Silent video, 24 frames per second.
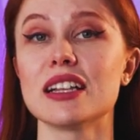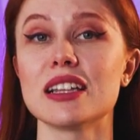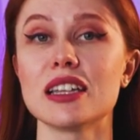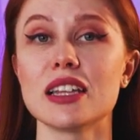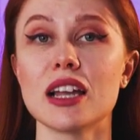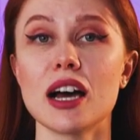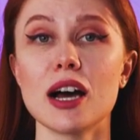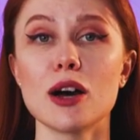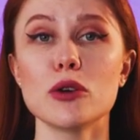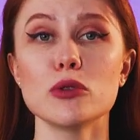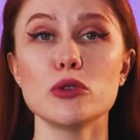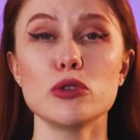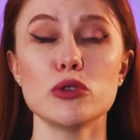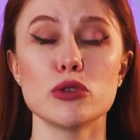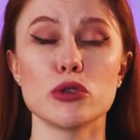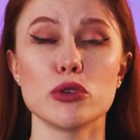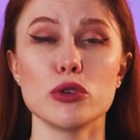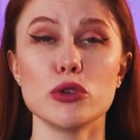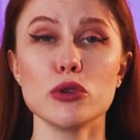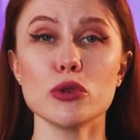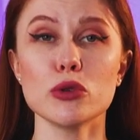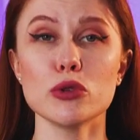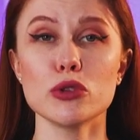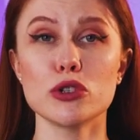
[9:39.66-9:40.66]
allowed to
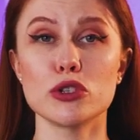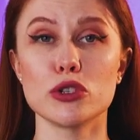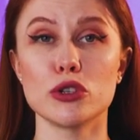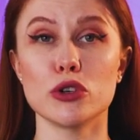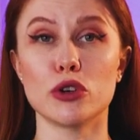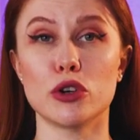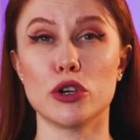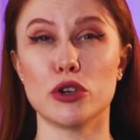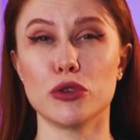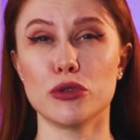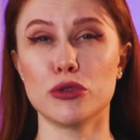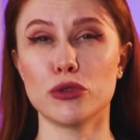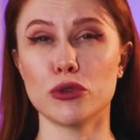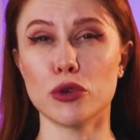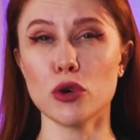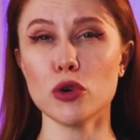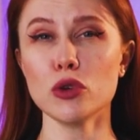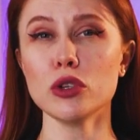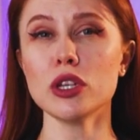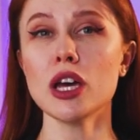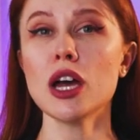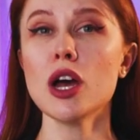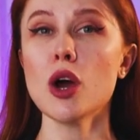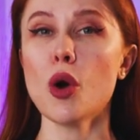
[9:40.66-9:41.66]
use your
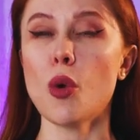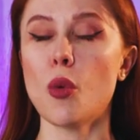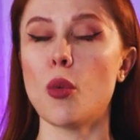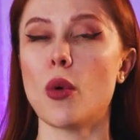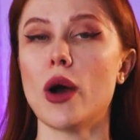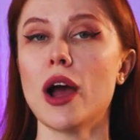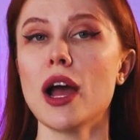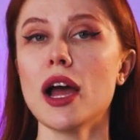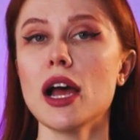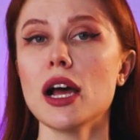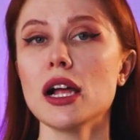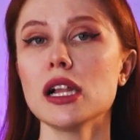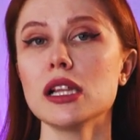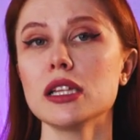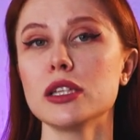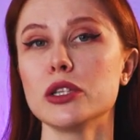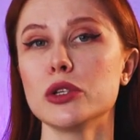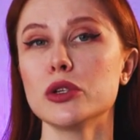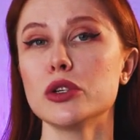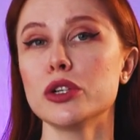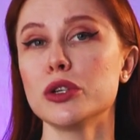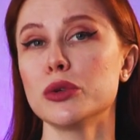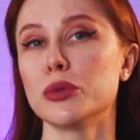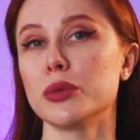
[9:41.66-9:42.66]
phone while
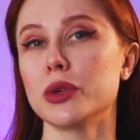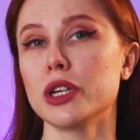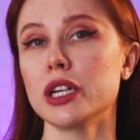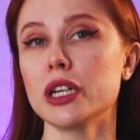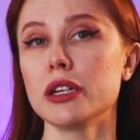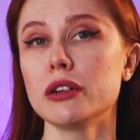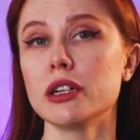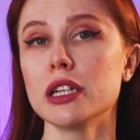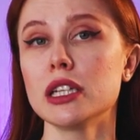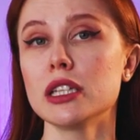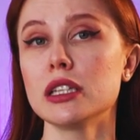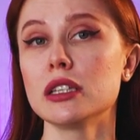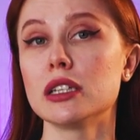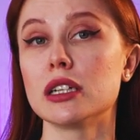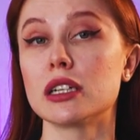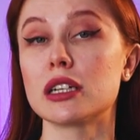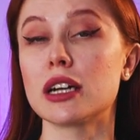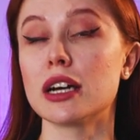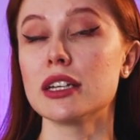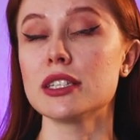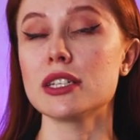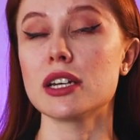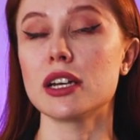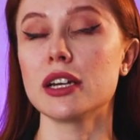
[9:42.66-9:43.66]
you're wearing a
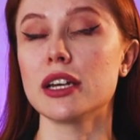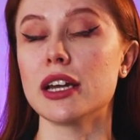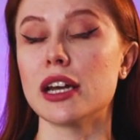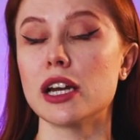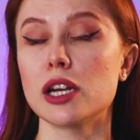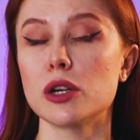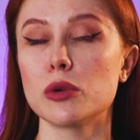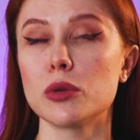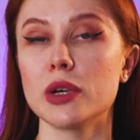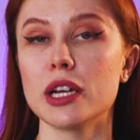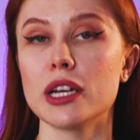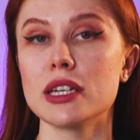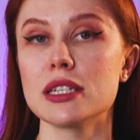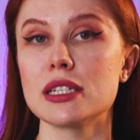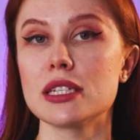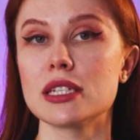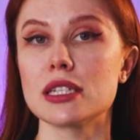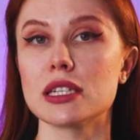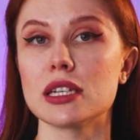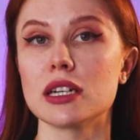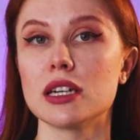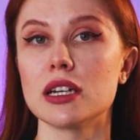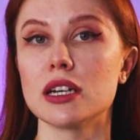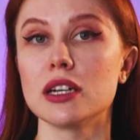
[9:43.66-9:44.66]
Qatar Airways
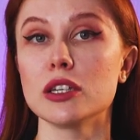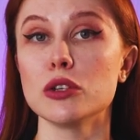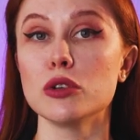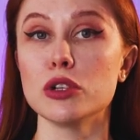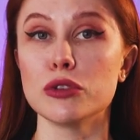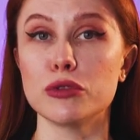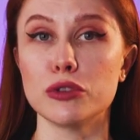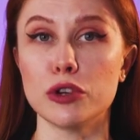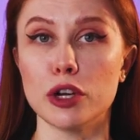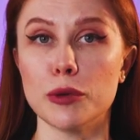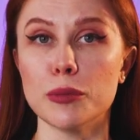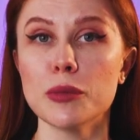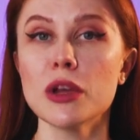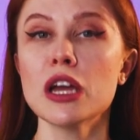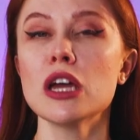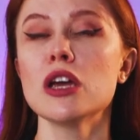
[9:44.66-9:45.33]
uniform.